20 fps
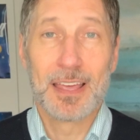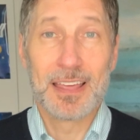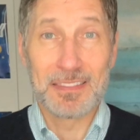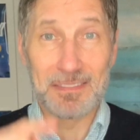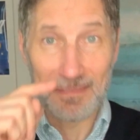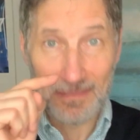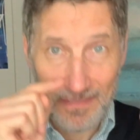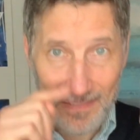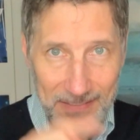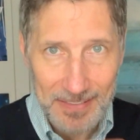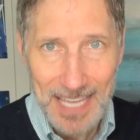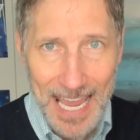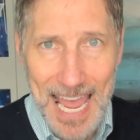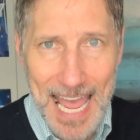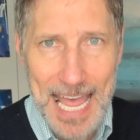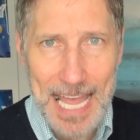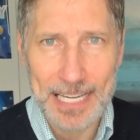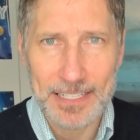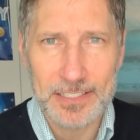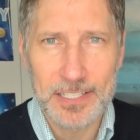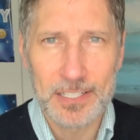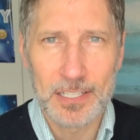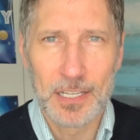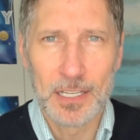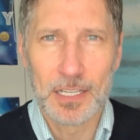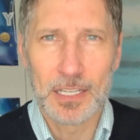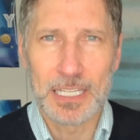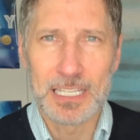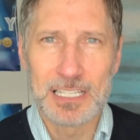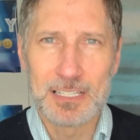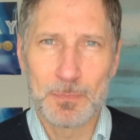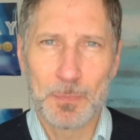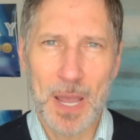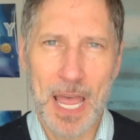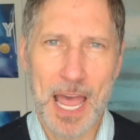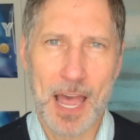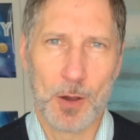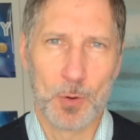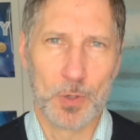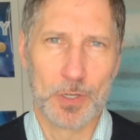that is
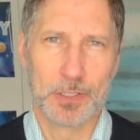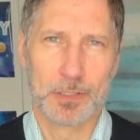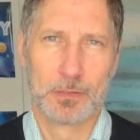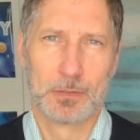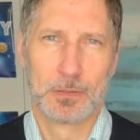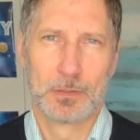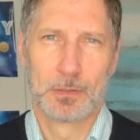power.